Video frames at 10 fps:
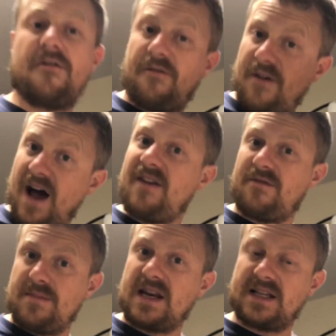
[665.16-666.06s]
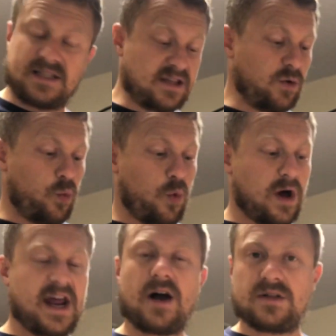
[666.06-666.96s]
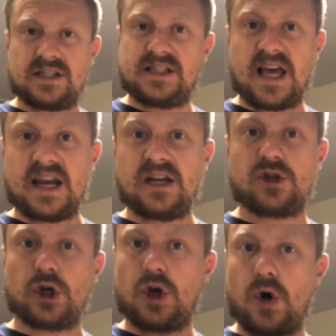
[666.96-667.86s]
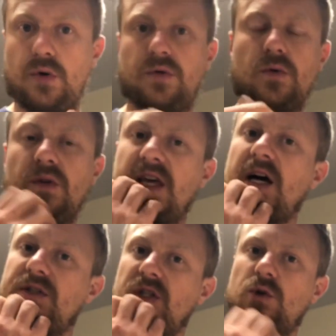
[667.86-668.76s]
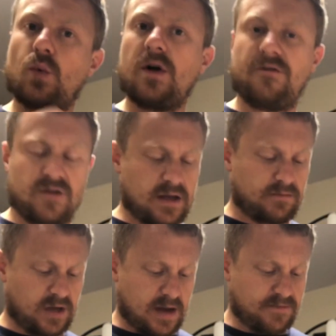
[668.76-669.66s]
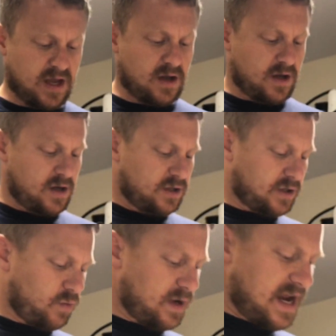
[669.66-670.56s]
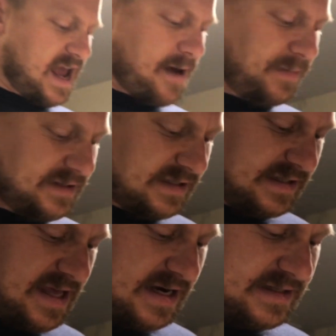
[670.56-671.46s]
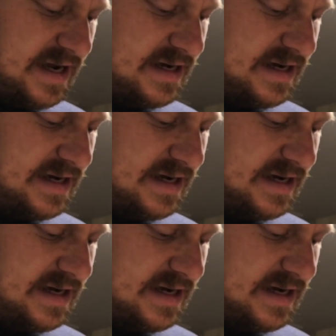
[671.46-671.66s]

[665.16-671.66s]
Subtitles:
have 5 minutes at the 1 ounce setting to go through 1,000 square feet, okay? So what happens is that as